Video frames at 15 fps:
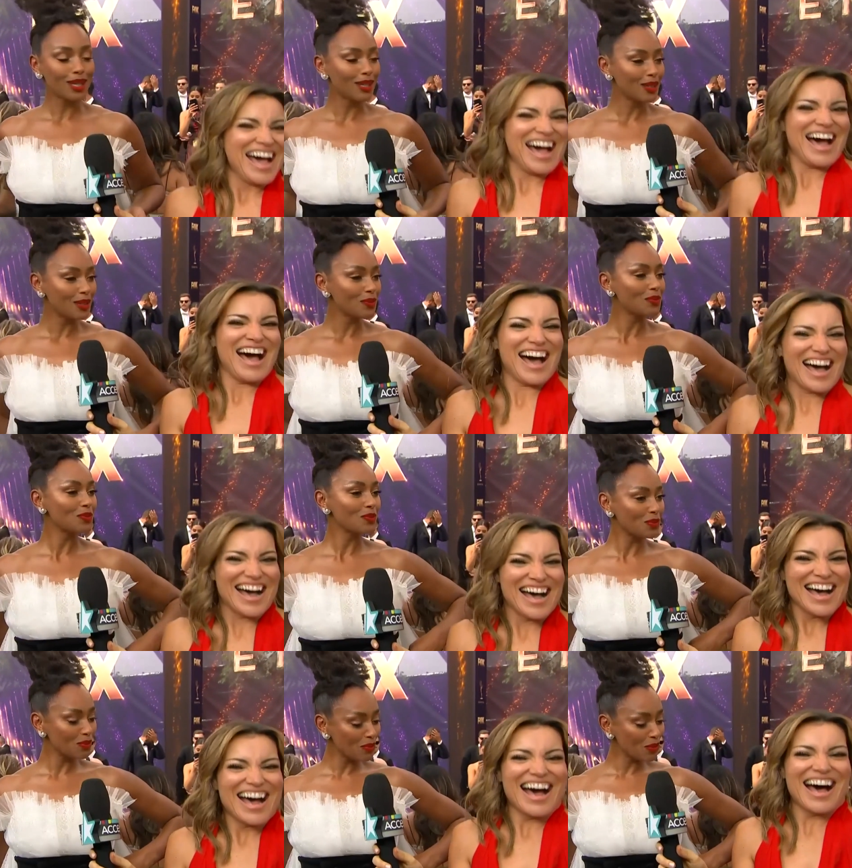Speaker 1: Uh,
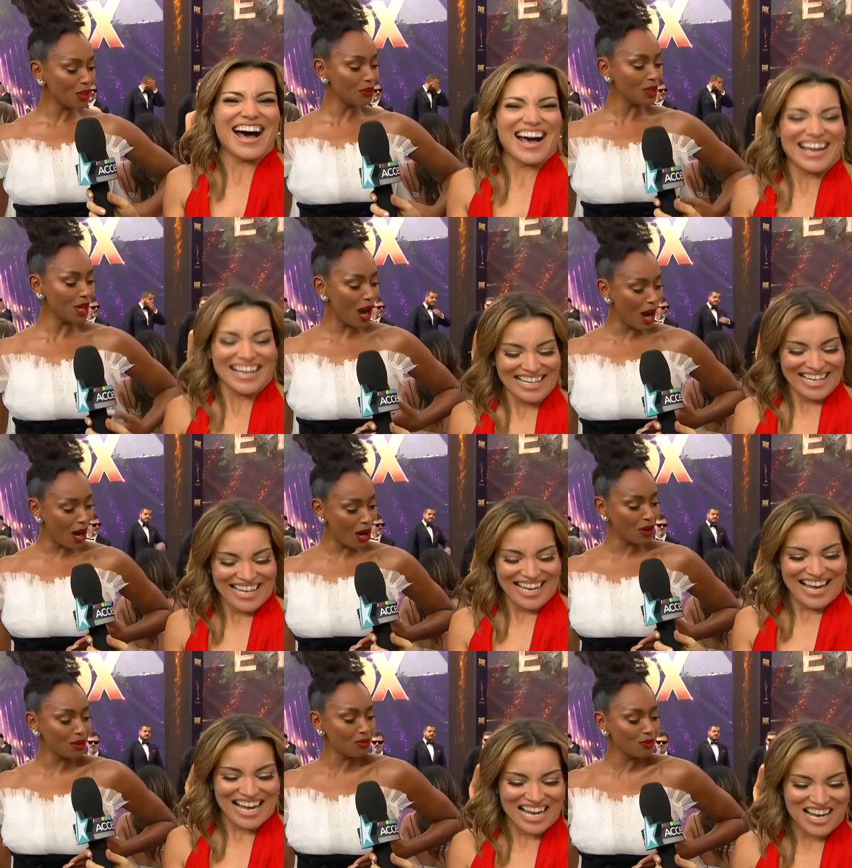uh, you know, uh oh.
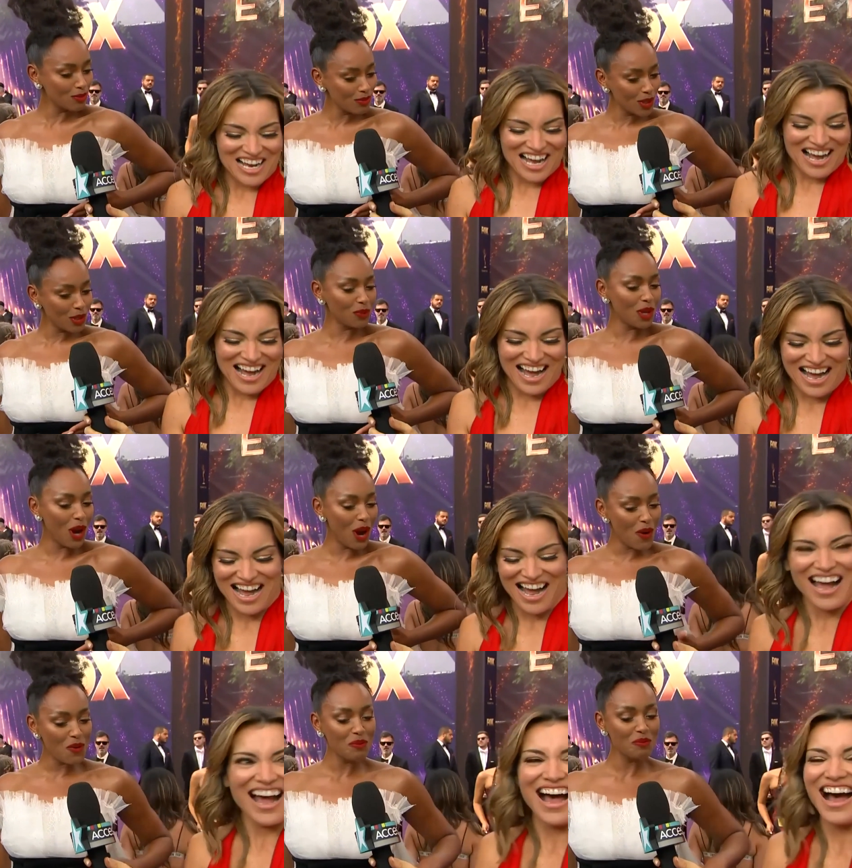Uh oh. Get it.
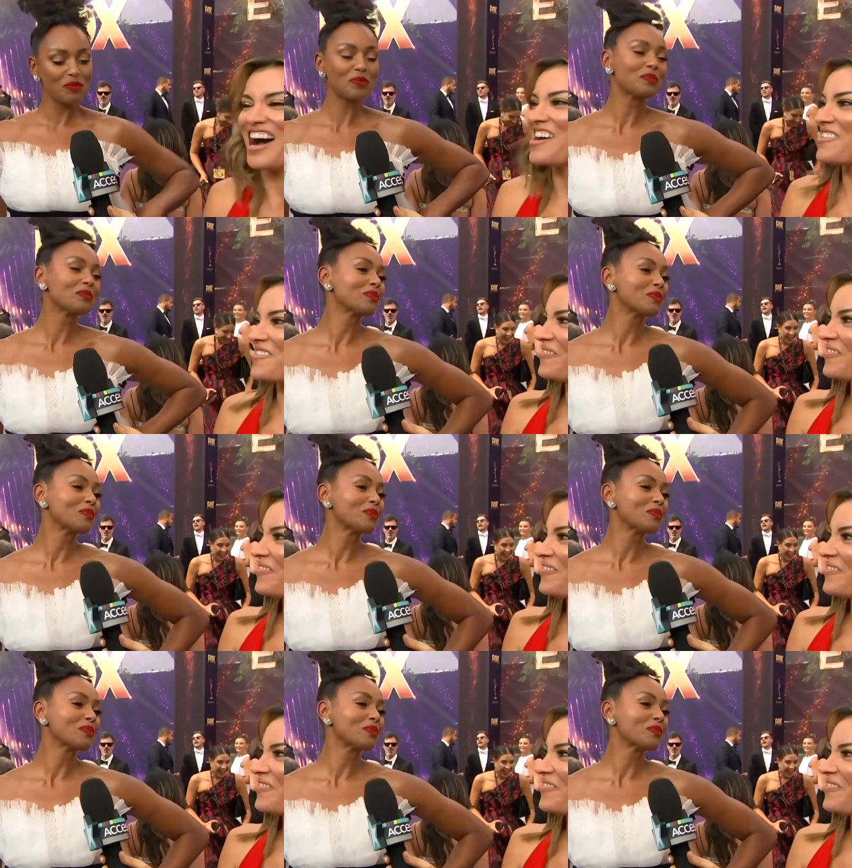Get it.